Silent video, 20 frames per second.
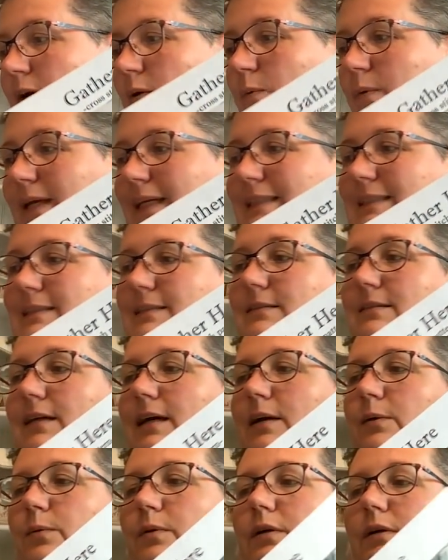Weeks
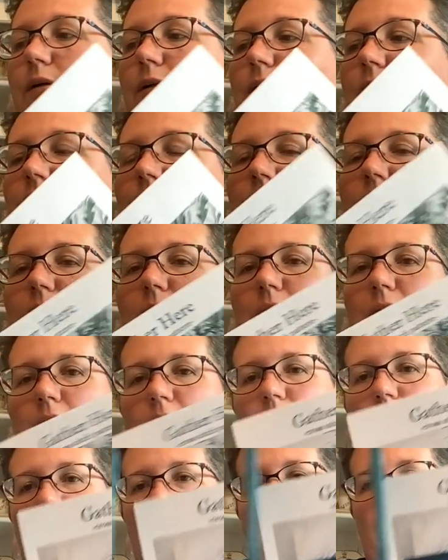Dye Works
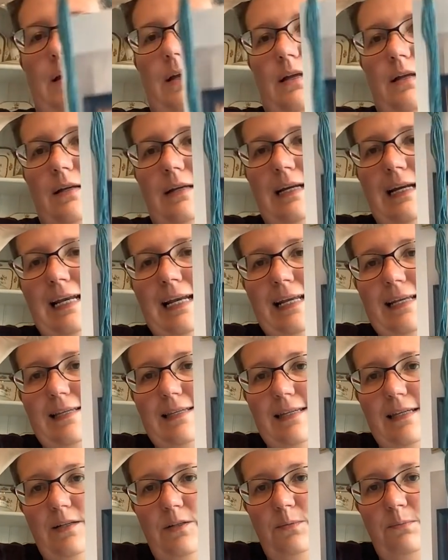
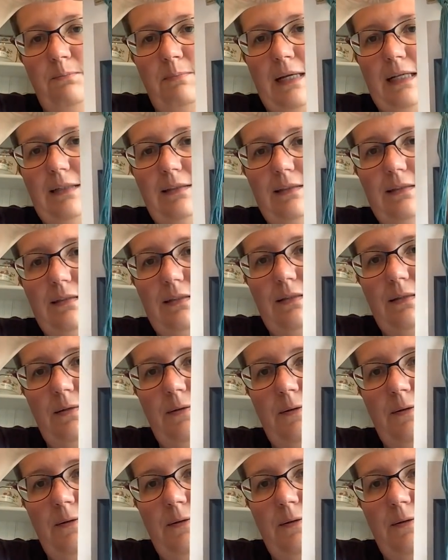Glacial Melt.